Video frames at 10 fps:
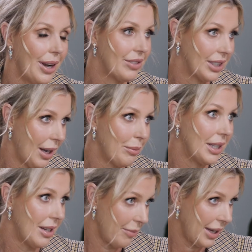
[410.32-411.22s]
have to come
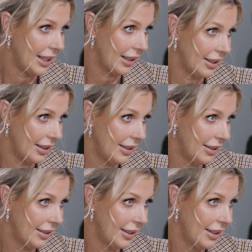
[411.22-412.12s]
in immediately.
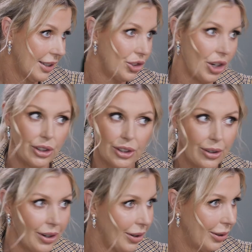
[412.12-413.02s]
Okay. Don't
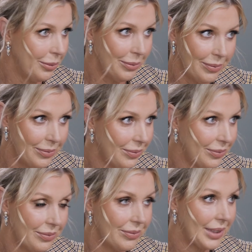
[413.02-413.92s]
go home,
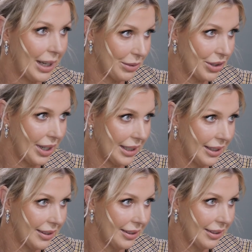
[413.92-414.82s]
come straight in.